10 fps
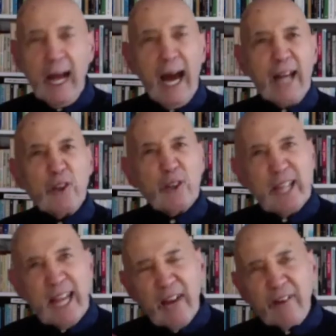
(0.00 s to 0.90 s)
And you can
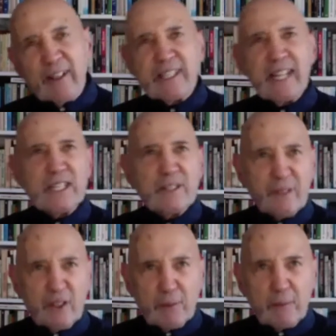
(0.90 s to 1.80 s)
hear it in
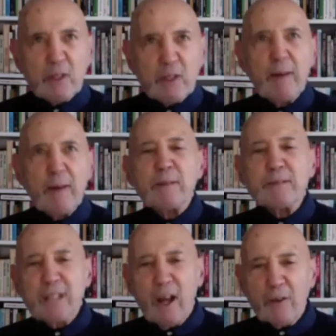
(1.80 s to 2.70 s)
interviews, people talk about
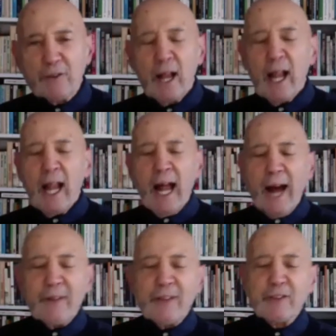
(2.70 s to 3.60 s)
themselves.
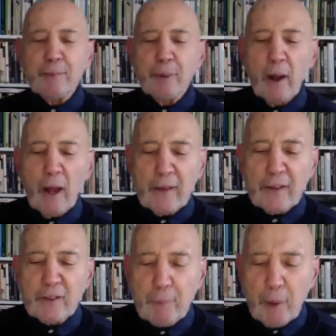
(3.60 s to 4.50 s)
There's
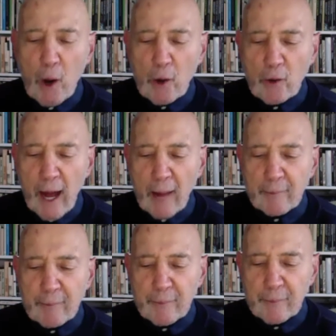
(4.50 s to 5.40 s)
a
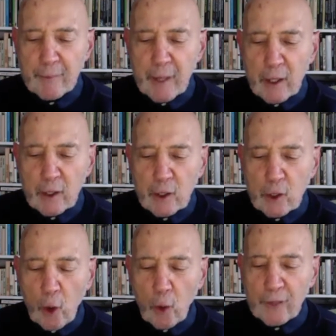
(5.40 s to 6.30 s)
program
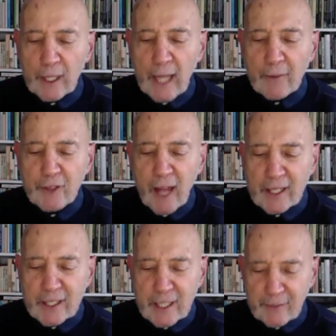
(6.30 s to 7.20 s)
called The Life
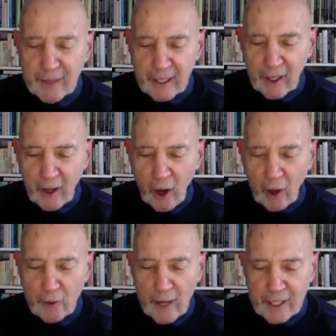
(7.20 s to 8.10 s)
Scientific
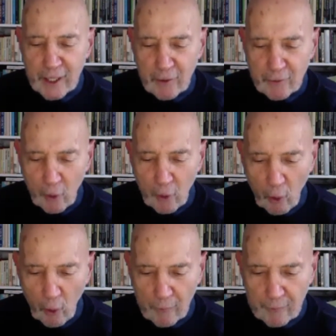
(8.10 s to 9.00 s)
on Radio 4,